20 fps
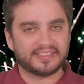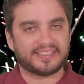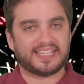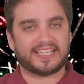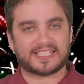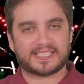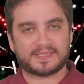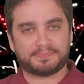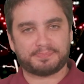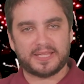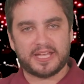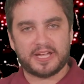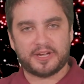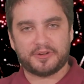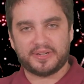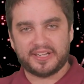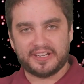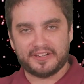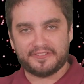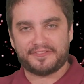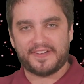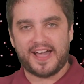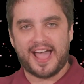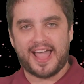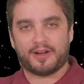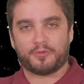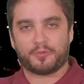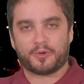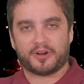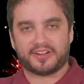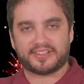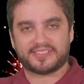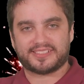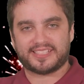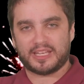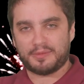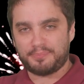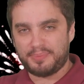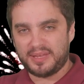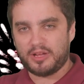that explode into
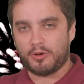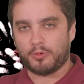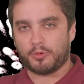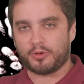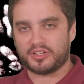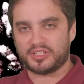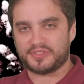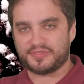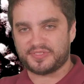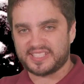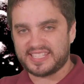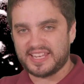fireworks that can be yours for